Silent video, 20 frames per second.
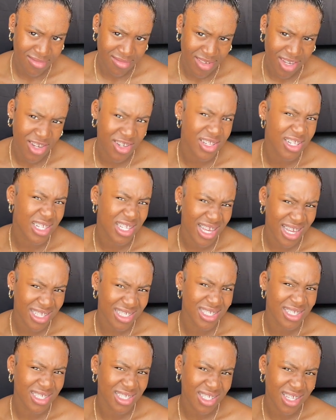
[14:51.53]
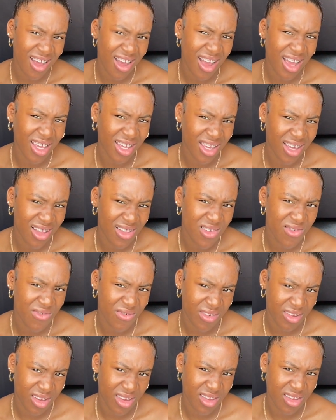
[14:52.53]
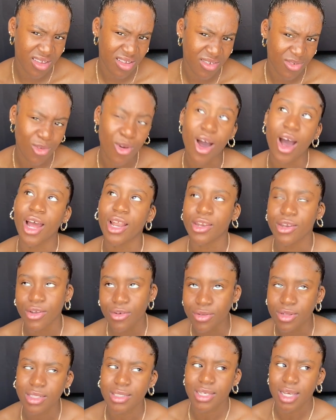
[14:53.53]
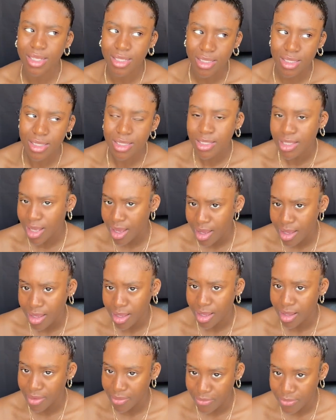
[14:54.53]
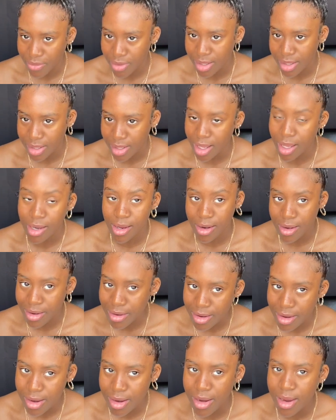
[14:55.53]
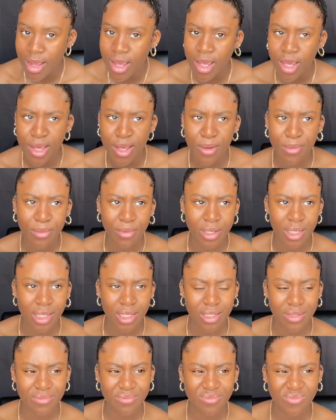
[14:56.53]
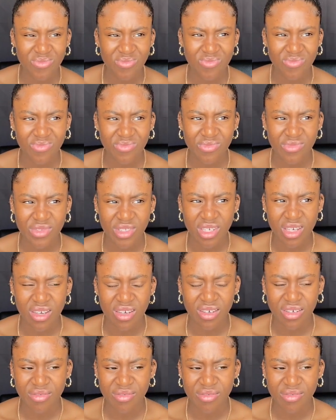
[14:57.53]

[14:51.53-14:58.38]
In California. Well, I know the taxes is high in California. Not I heard, but yeah.